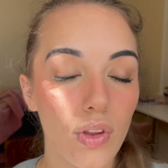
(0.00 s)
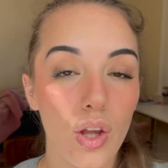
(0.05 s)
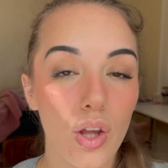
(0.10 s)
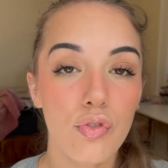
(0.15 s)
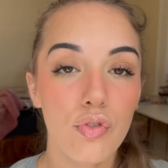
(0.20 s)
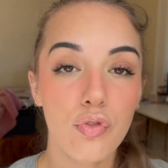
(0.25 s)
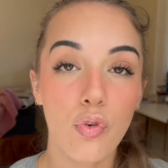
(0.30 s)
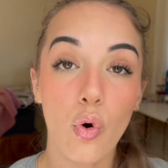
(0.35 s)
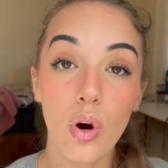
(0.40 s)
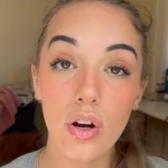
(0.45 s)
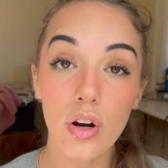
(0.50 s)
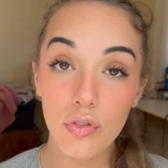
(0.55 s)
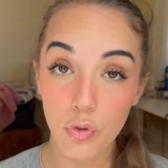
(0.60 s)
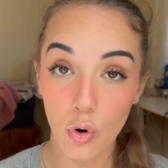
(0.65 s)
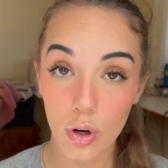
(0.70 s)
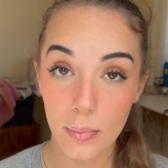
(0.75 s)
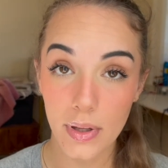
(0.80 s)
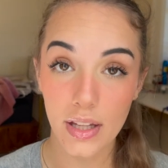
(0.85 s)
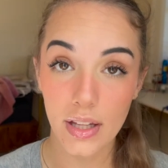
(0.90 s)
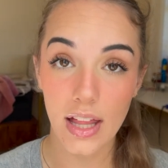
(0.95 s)
for
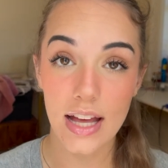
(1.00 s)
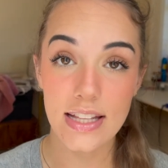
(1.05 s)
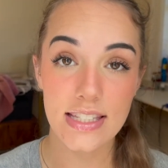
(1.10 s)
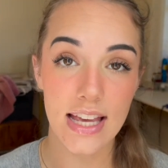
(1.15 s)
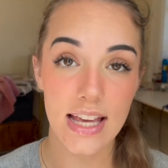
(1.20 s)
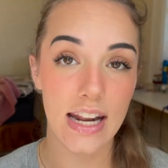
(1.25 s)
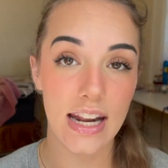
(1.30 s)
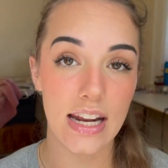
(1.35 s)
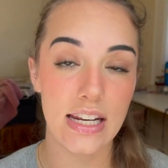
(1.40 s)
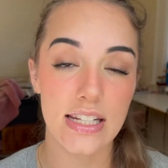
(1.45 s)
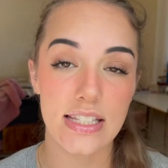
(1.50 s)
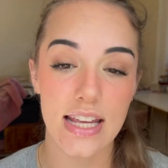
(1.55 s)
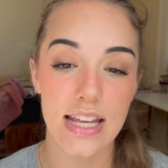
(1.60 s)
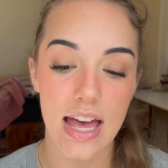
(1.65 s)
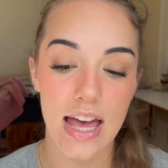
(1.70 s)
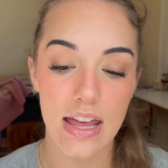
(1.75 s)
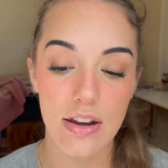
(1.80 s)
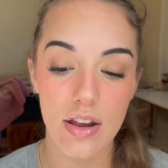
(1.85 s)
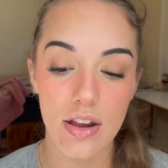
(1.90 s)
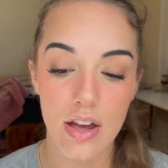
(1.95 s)
formula, 10 out of
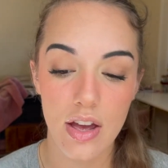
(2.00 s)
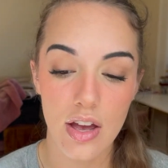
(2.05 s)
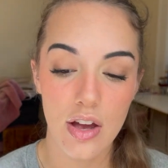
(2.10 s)
10.